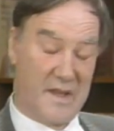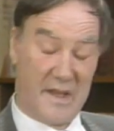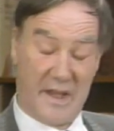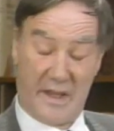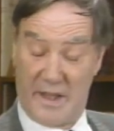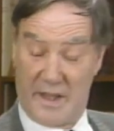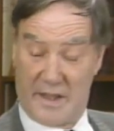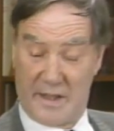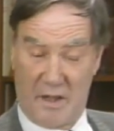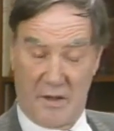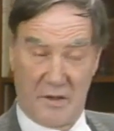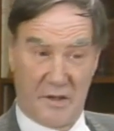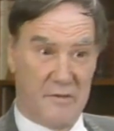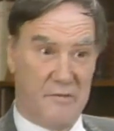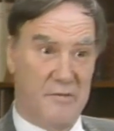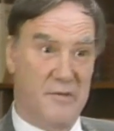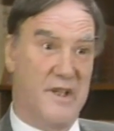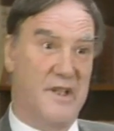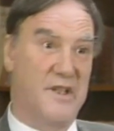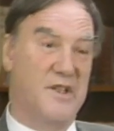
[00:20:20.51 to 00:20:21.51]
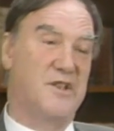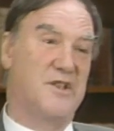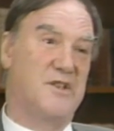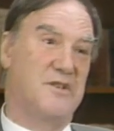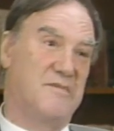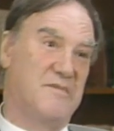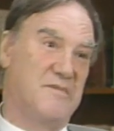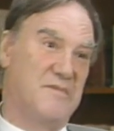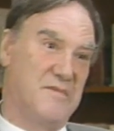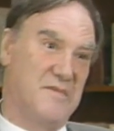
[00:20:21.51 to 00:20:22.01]
They kicked out the
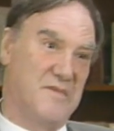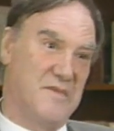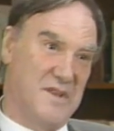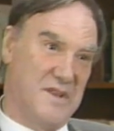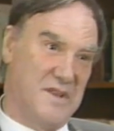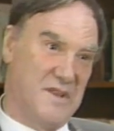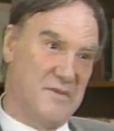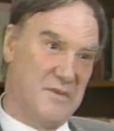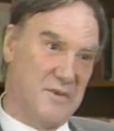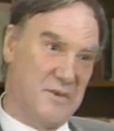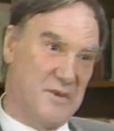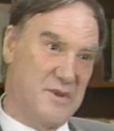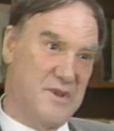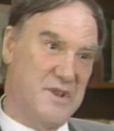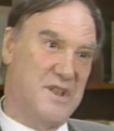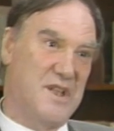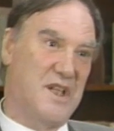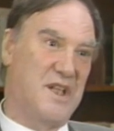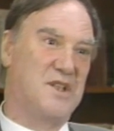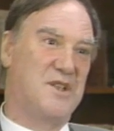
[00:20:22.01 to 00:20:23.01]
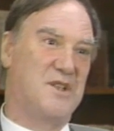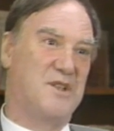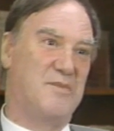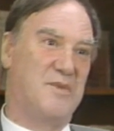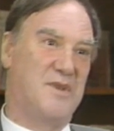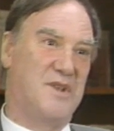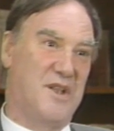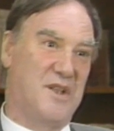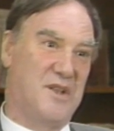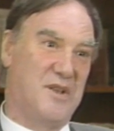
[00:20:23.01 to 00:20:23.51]
French. Of course, the Russians
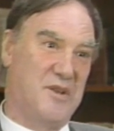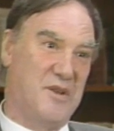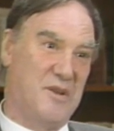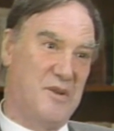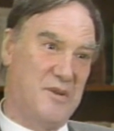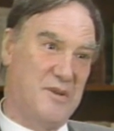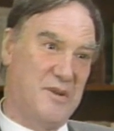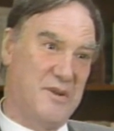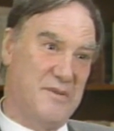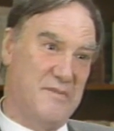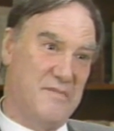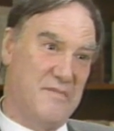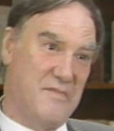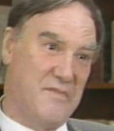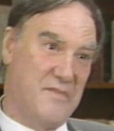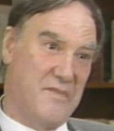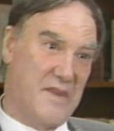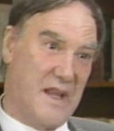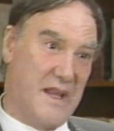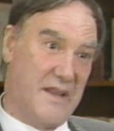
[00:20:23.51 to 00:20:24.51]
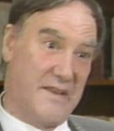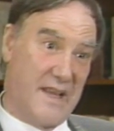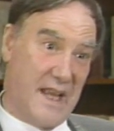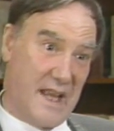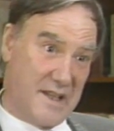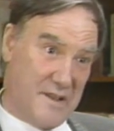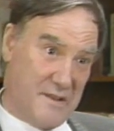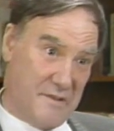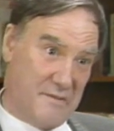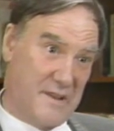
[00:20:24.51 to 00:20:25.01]
were not told. And
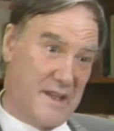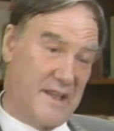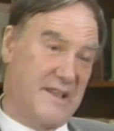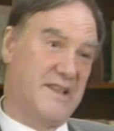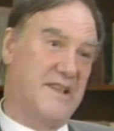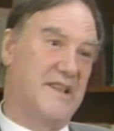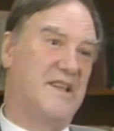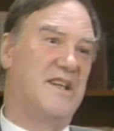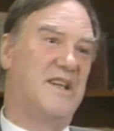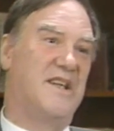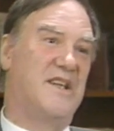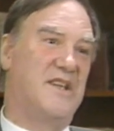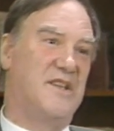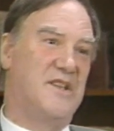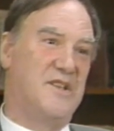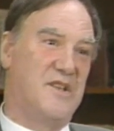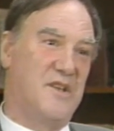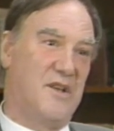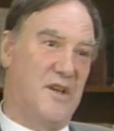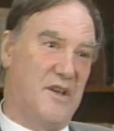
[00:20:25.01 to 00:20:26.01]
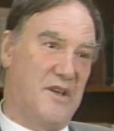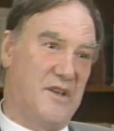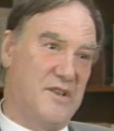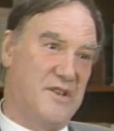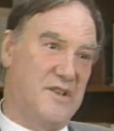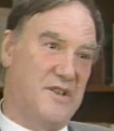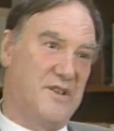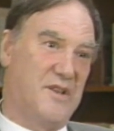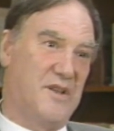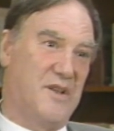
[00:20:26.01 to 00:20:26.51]
that, in fact, is the
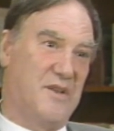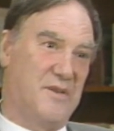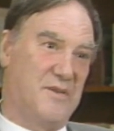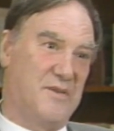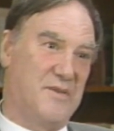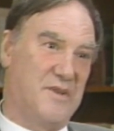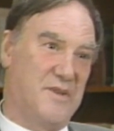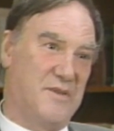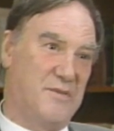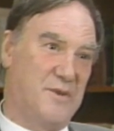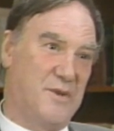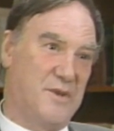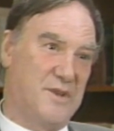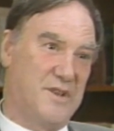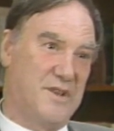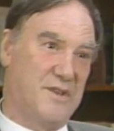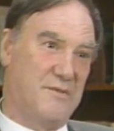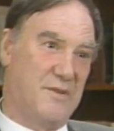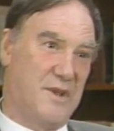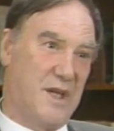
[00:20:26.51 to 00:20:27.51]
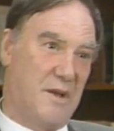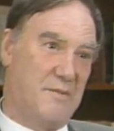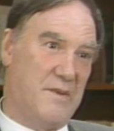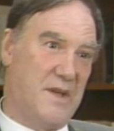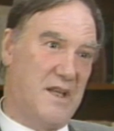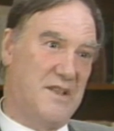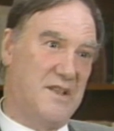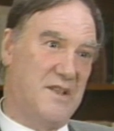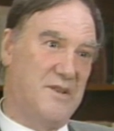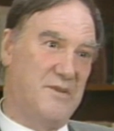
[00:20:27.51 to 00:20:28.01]
origin of the force de frappe
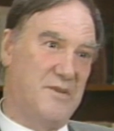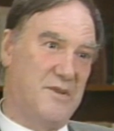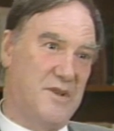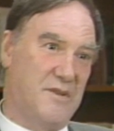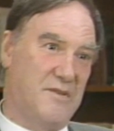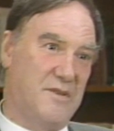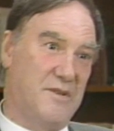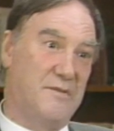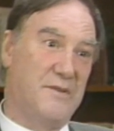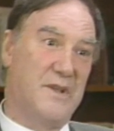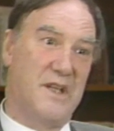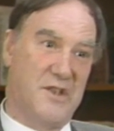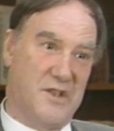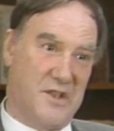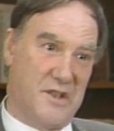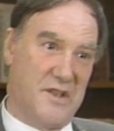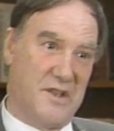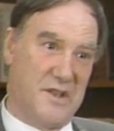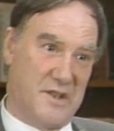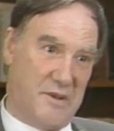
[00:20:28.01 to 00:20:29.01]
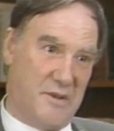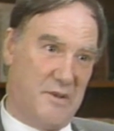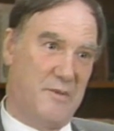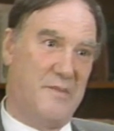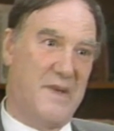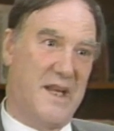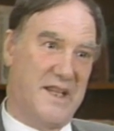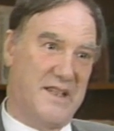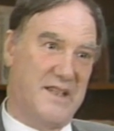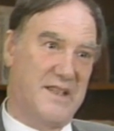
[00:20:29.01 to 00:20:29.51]
attitude of the French on these
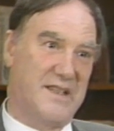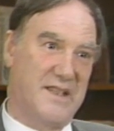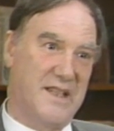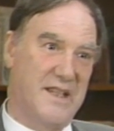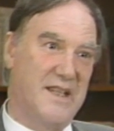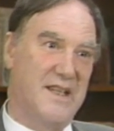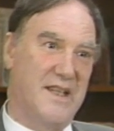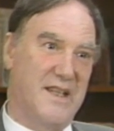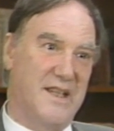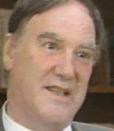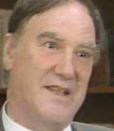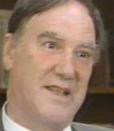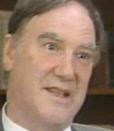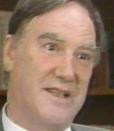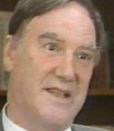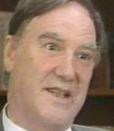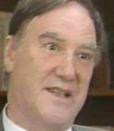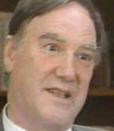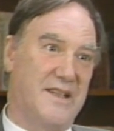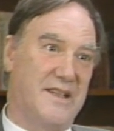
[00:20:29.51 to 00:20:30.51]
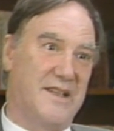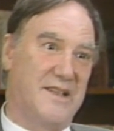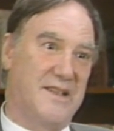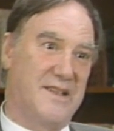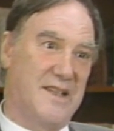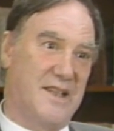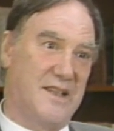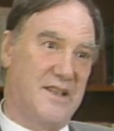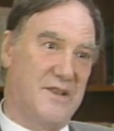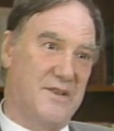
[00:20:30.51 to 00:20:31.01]
whole matters. That they
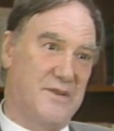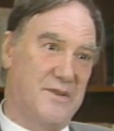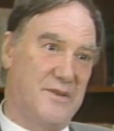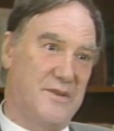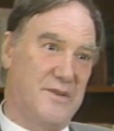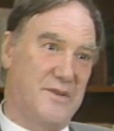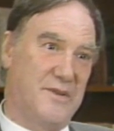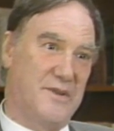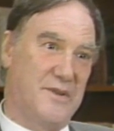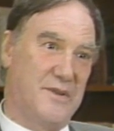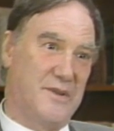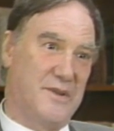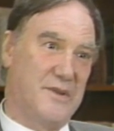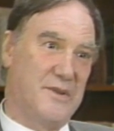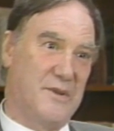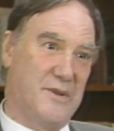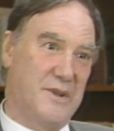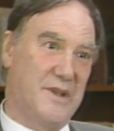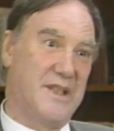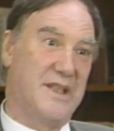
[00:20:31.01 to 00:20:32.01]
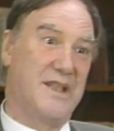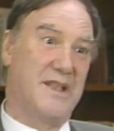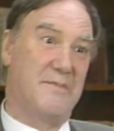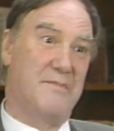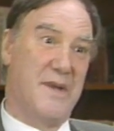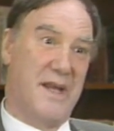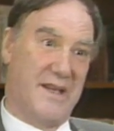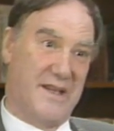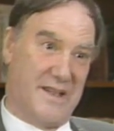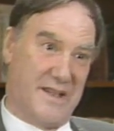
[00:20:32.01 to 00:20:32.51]
decided to do it all
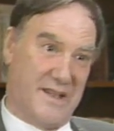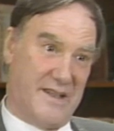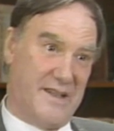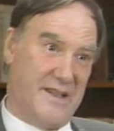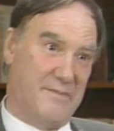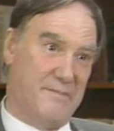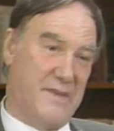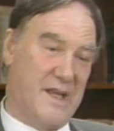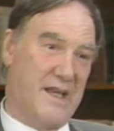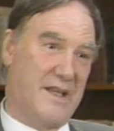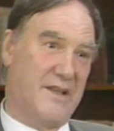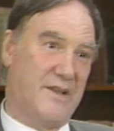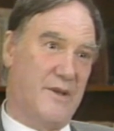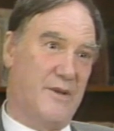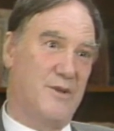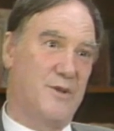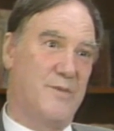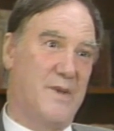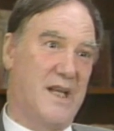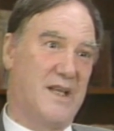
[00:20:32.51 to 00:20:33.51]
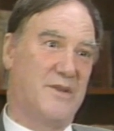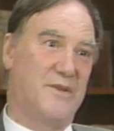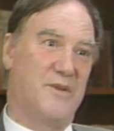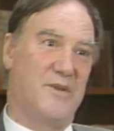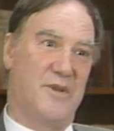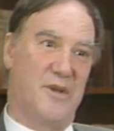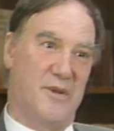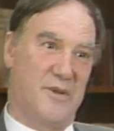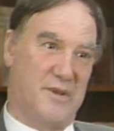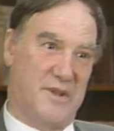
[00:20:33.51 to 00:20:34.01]
independently. It back, goes back
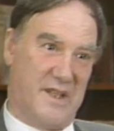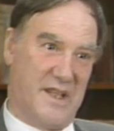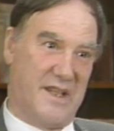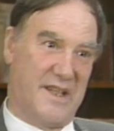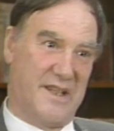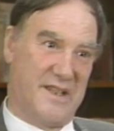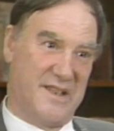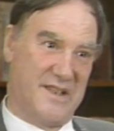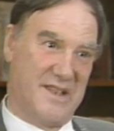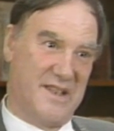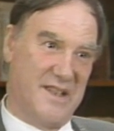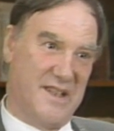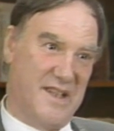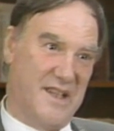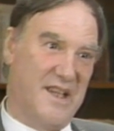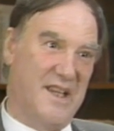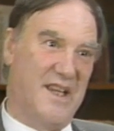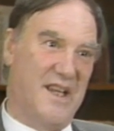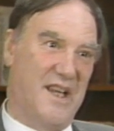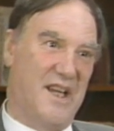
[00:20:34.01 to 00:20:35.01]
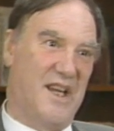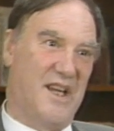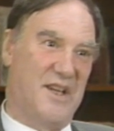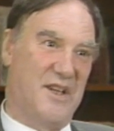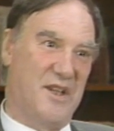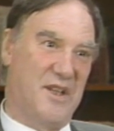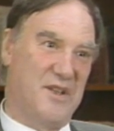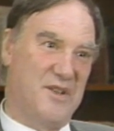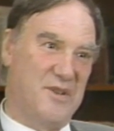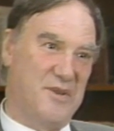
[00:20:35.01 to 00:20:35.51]
to those days.
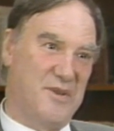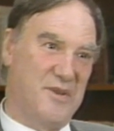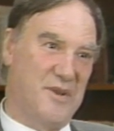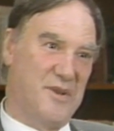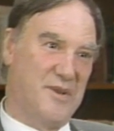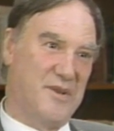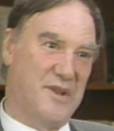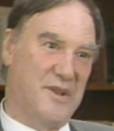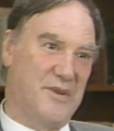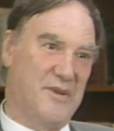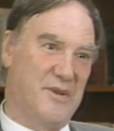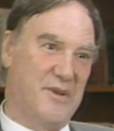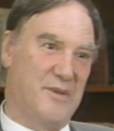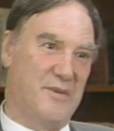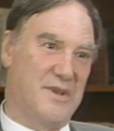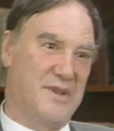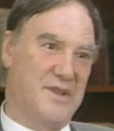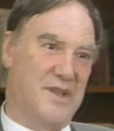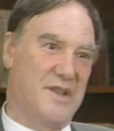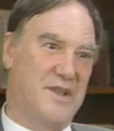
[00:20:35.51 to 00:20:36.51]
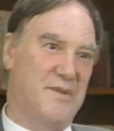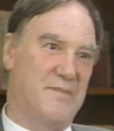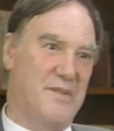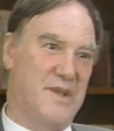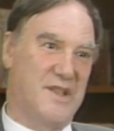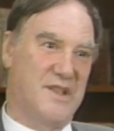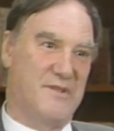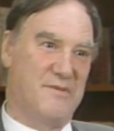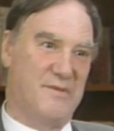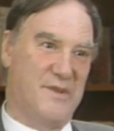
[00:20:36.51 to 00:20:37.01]
And as you know, de Gaulle was not the
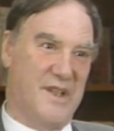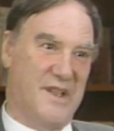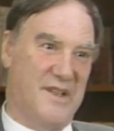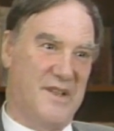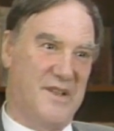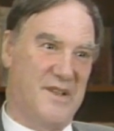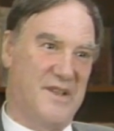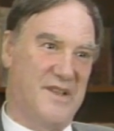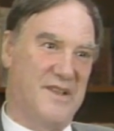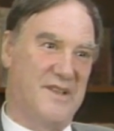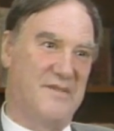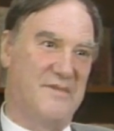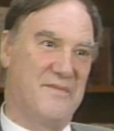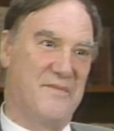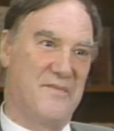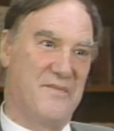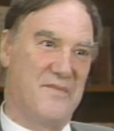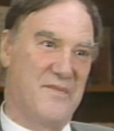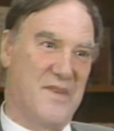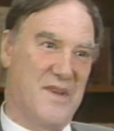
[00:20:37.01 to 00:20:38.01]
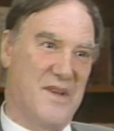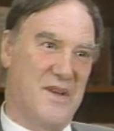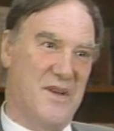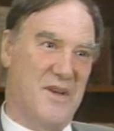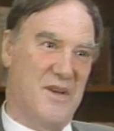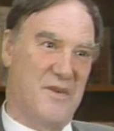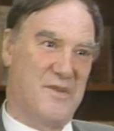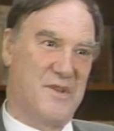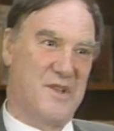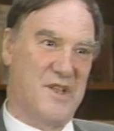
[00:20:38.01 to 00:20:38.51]
best friend
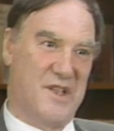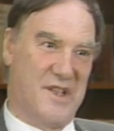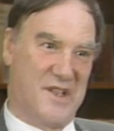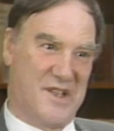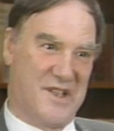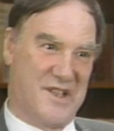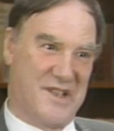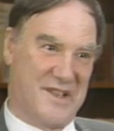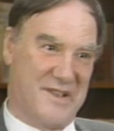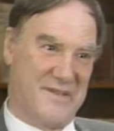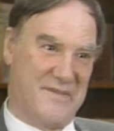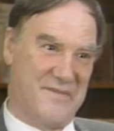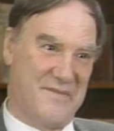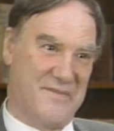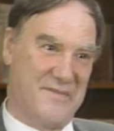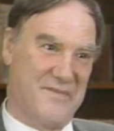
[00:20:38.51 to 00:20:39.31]
of Churchill.